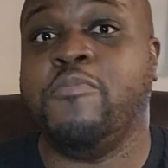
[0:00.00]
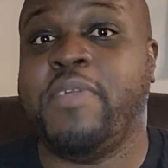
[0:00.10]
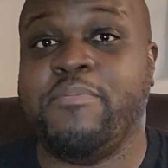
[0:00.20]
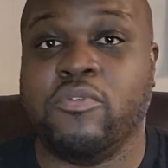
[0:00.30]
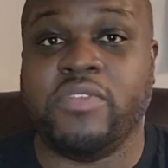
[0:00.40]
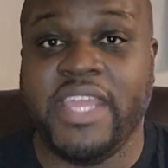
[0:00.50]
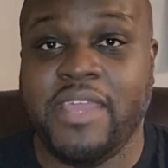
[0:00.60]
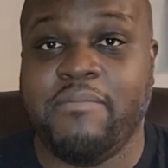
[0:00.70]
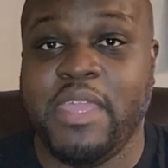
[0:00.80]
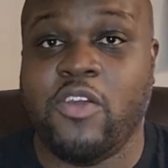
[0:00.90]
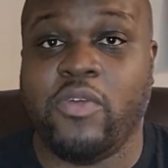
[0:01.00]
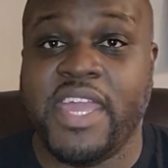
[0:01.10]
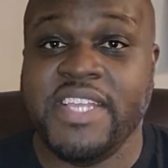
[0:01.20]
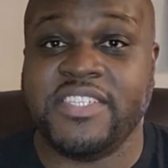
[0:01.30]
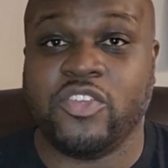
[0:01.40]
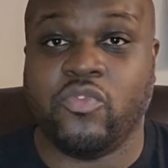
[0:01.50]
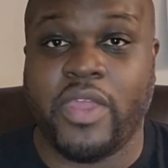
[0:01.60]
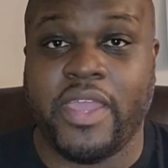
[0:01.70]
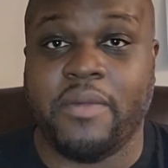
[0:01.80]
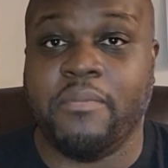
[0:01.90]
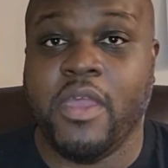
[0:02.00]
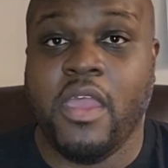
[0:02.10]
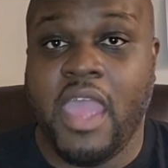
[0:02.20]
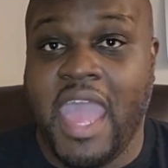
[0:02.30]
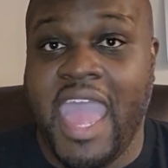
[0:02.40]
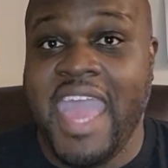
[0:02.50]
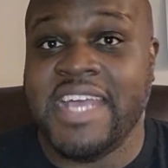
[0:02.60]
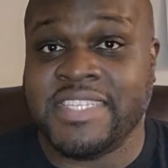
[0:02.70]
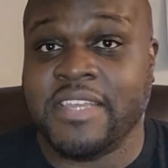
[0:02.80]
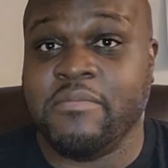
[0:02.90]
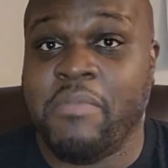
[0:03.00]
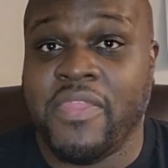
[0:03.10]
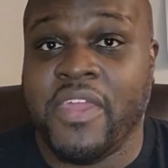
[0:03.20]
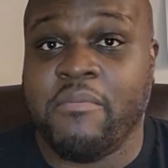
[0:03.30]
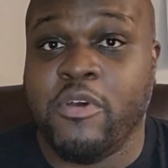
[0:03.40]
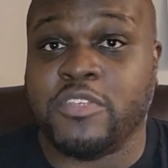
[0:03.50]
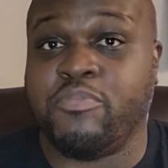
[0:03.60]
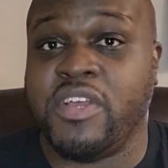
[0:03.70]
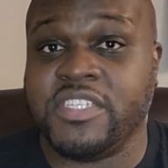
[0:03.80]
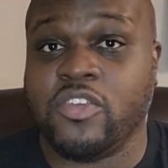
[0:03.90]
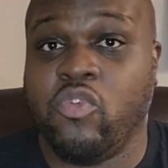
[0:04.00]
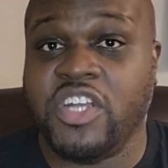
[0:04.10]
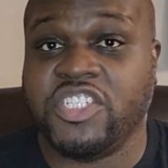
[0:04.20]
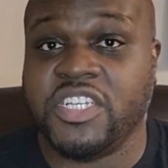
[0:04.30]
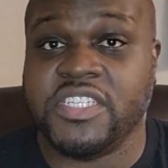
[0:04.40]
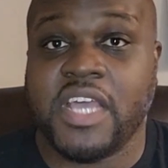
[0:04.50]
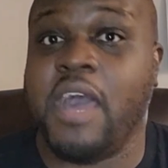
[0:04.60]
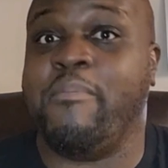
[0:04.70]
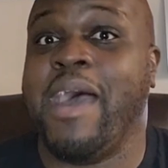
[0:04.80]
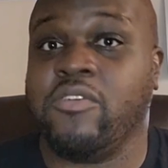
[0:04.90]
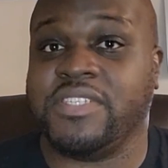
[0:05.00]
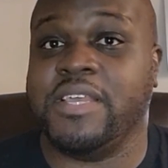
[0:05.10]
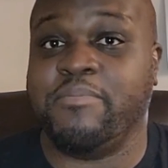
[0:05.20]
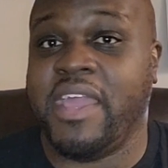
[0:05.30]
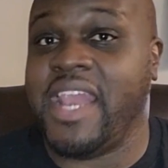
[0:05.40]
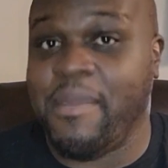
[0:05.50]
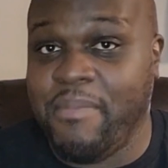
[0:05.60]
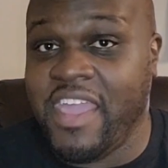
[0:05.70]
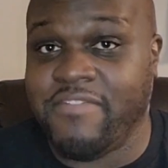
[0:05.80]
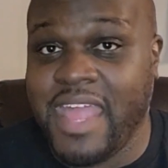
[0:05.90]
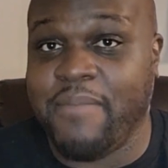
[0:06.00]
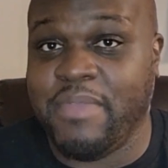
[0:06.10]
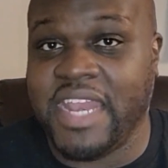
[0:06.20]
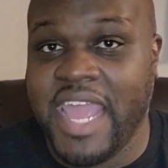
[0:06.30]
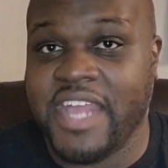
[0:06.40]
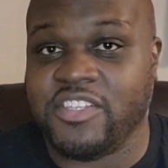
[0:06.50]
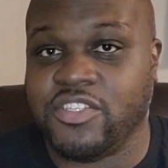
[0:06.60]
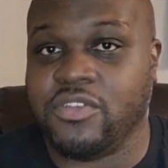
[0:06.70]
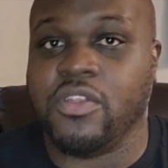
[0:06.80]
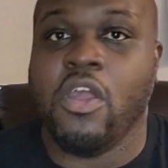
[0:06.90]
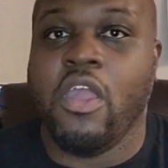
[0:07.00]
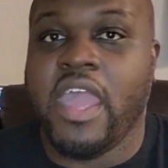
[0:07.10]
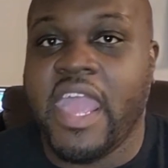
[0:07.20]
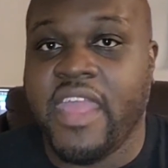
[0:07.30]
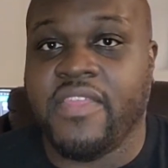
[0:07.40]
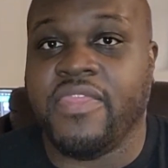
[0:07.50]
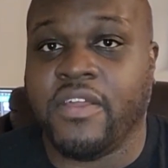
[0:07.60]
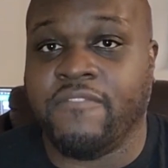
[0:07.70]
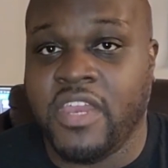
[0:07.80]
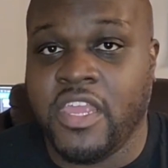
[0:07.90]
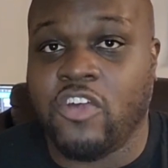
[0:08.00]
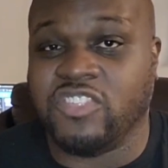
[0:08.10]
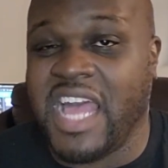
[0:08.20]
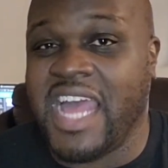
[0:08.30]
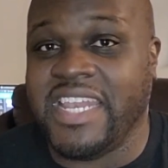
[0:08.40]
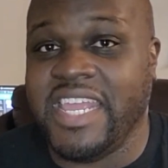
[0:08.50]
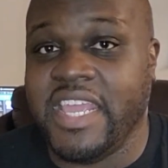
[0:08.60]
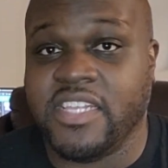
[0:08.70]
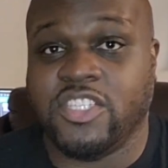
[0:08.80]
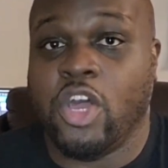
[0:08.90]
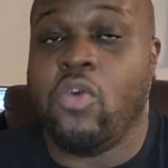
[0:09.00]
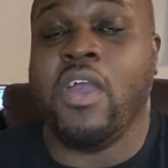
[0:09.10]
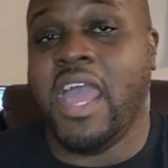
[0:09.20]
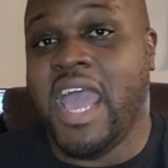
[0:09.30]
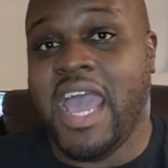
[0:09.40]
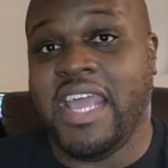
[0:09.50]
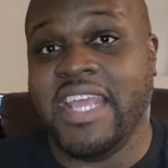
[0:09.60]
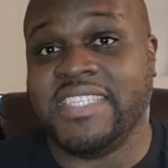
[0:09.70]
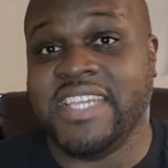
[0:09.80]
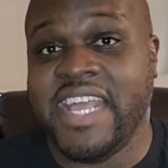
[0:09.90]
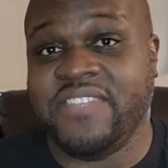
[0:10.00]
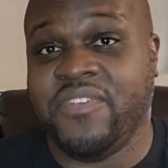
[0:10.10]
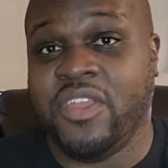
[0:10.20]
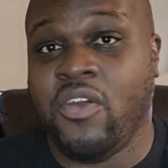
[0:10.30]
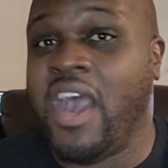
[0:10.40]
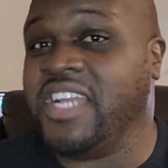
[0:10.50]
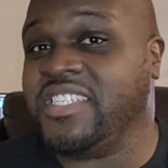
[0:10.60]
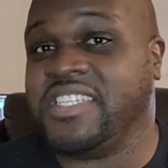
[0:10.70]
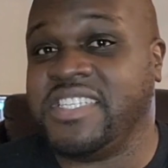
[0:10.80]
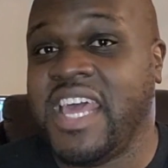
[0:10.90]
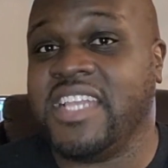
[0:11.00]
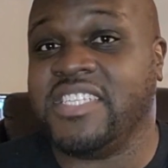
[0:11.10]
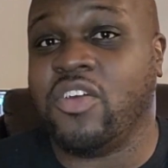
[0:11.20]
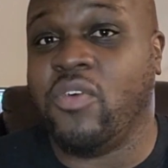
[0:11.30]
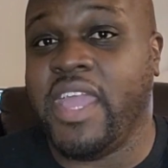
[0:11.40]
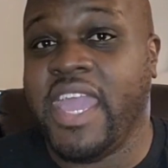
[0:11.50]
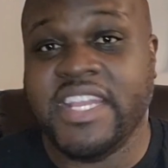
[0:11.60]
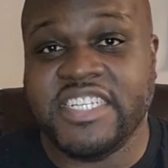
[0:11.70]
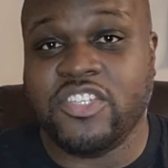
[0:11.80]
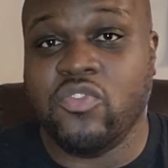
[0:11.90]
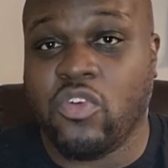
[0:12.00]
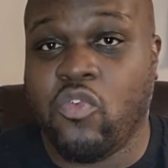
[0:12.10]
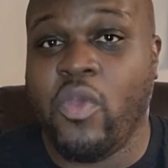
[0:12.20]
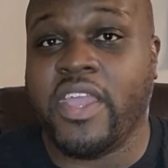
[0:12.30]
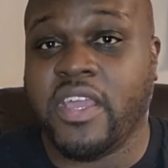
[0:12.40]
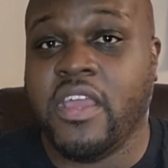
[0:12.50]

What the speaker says: people DM me on Instagram asking their most pressing questions about Zippay that may have not been answered in the videos I did. So in today's video, I just decided to go ahead and just do a quick